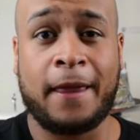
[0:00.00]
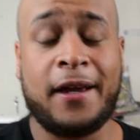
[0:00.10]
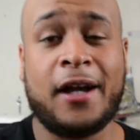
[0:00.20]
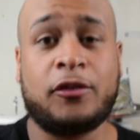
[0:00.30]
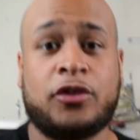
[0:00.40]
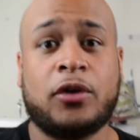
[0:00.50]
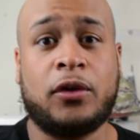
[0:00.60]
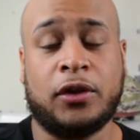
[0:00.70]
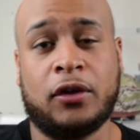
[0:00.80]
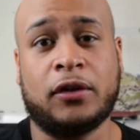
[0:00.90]
Hey guys, what's
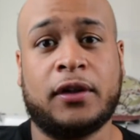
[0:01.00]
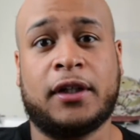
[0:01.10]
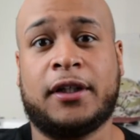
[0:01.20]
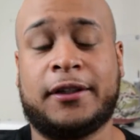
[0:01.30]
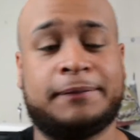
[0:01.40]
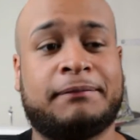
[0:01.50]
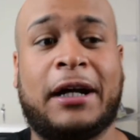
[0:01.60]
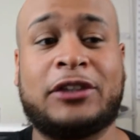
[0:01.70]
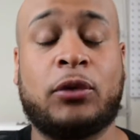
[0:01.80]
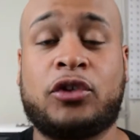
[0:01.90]
going on?
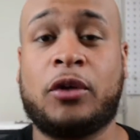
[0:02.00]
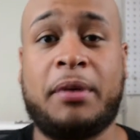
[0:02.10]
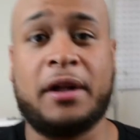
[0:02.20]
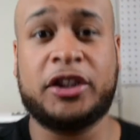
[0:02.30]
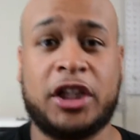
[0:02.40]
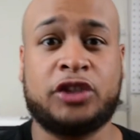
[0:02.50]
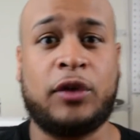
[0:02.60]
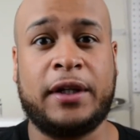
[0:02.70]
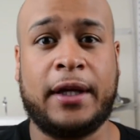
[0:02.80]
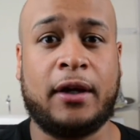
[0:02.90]
I just wanted to apologize
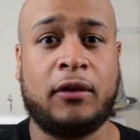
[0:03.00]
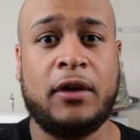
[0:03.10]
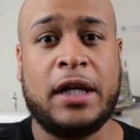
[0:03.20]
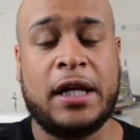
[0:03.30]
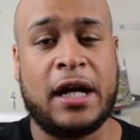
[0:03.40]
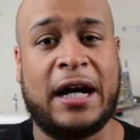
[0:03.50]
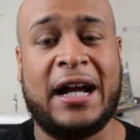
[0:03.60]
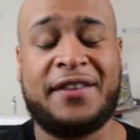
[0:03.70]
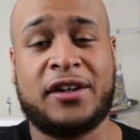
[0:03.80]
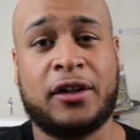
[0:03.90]
right now. I
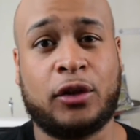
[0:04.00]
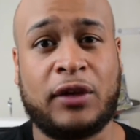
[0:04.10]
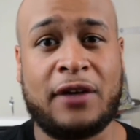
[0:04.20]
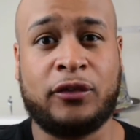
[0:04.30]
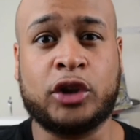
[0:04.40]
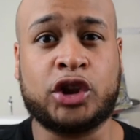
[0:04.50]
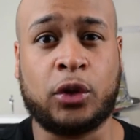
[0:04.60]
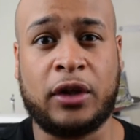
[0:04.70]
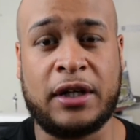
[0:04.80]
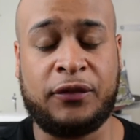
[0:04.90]
had to cut the raffle
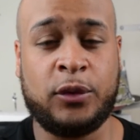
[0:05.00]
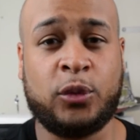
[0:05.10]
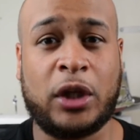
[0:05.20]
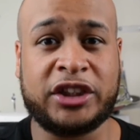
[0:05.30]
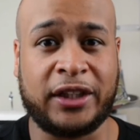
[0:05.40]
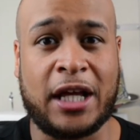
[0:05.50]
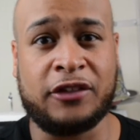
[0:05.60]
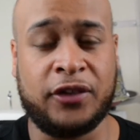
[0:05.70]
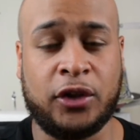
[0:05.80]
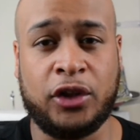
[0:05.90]
short. If you watched the
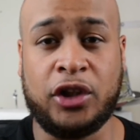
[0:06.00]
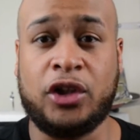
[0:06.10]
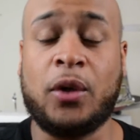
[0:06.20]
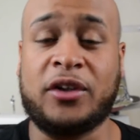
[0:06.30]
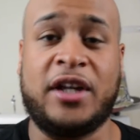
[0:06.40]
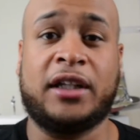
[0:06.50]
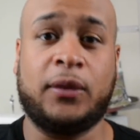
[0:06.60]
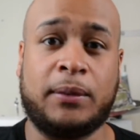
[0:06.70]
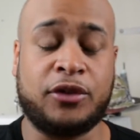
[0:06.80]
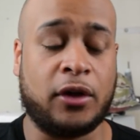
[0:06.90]
last video, you know exactly
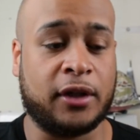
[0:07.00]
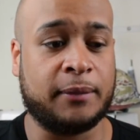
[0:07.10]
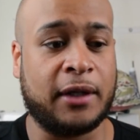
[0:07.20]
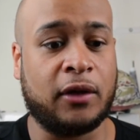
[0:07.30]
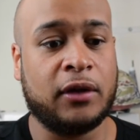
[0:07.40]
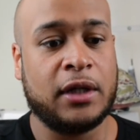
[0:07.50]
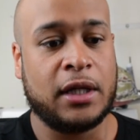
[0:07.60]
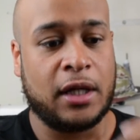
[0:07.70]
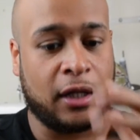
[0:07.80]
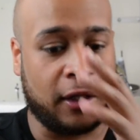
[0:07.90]
what I'm talking about.
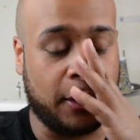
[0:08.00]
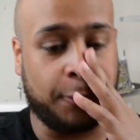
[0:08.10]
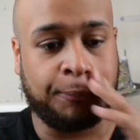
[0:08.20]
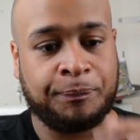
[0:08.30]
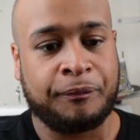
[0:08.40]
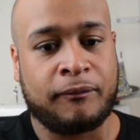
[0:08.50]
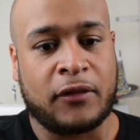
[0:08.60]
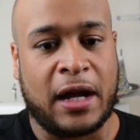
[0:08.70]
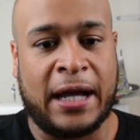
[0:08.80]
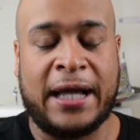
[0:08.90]

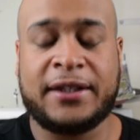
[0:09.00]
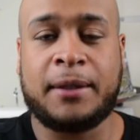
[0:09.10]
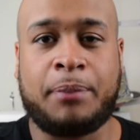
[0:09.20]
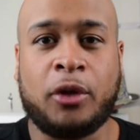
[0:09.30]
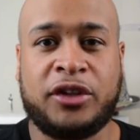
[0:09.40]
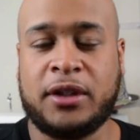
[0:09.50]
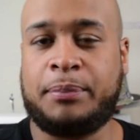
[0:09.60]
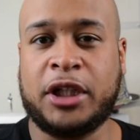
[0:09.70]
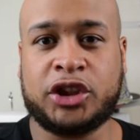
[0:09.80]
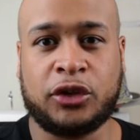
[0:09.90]
I ended up posting the
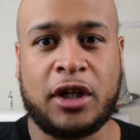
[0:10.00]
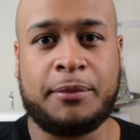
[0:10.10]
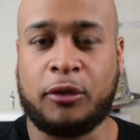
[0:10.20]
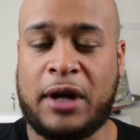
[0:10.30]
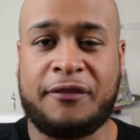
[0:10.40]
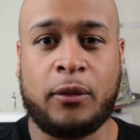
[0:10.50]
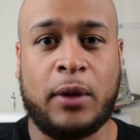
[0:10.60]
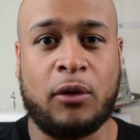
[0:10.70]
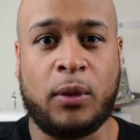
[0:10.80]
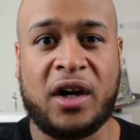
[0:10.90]
picture up. The raffle
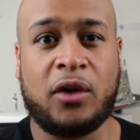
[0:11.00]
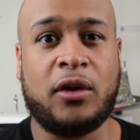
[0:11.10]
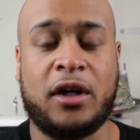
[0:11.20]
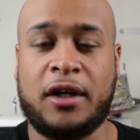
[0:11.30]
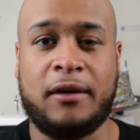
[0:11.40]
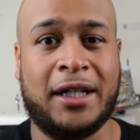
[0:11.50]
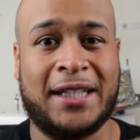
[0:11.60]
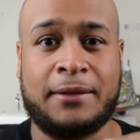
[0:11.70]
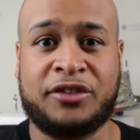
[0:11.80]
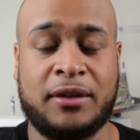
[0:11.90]
went well. A
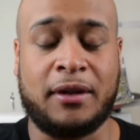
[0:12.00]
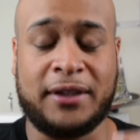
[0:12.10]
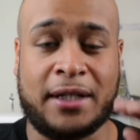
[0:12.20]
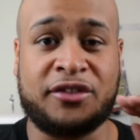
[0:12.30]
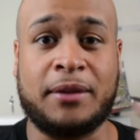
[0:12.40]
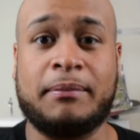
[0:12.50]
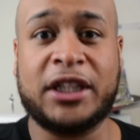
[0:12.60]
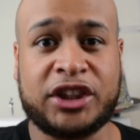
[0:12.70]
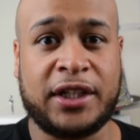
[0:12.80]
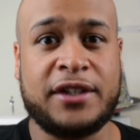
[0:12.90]
lot of
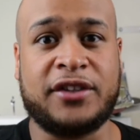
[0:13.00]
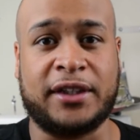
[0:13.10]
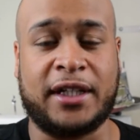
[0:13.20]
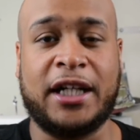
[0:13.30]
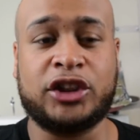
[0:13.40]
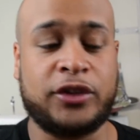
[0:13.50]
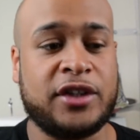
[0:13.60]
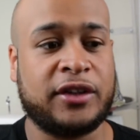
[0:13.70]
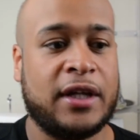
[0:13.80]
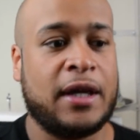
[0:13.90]
submissions, a lot of
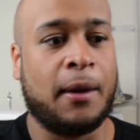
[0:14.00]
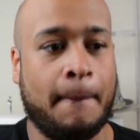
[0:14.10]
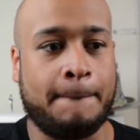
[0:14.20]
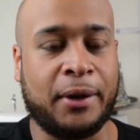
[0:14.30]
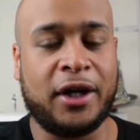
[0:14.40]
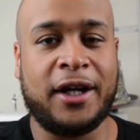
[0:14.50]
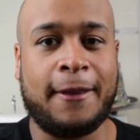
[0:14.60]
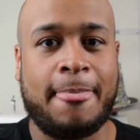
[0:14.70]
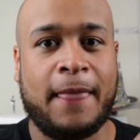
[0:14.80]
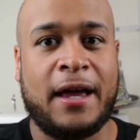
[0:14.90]
entries. But